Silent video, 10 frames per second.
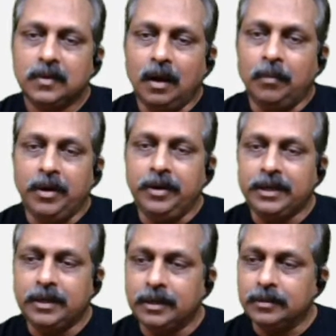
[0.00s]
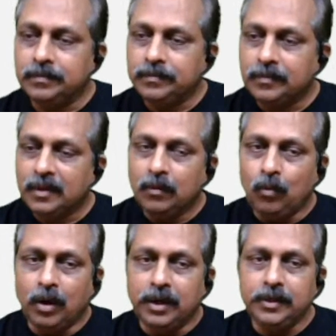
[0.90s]
American.
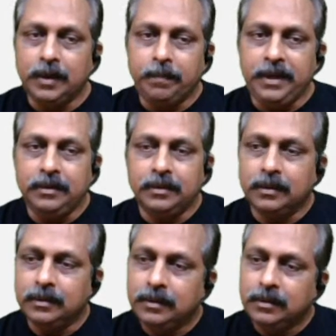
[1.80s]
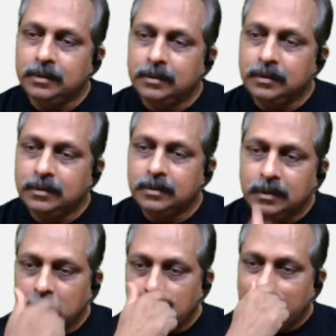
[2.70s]
What does it mean?
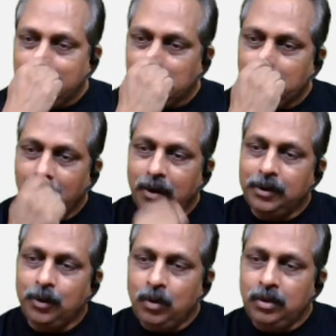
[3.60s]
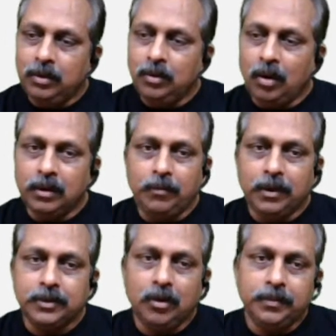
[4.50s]
No, no, not the
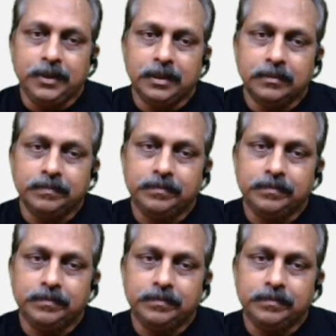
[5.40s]
first option.